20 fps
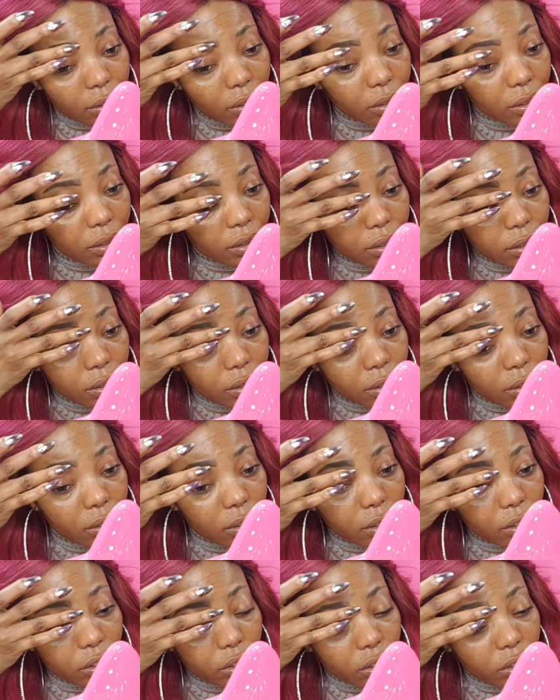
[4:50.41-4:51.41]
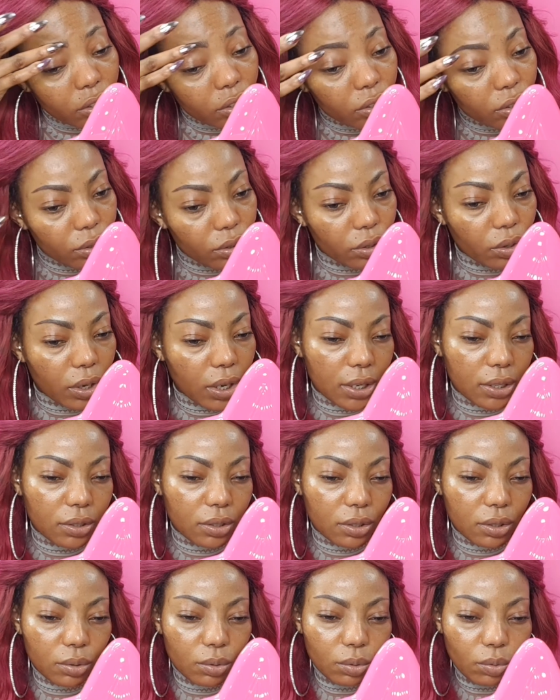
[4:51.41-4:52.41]
You can just use your
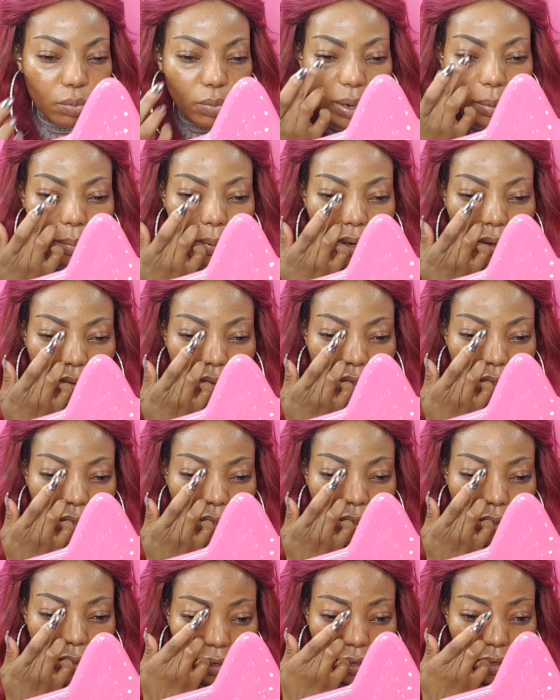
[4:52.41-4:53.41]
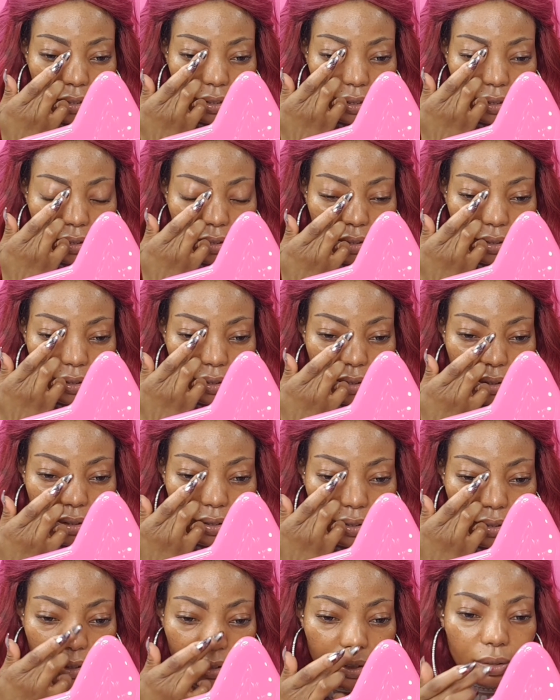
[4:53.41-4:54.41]
hand to wipe out any
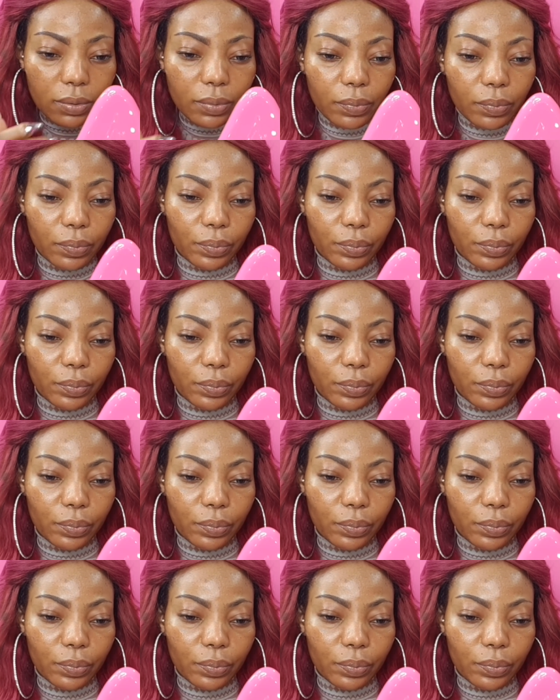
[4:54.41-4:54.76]
excess.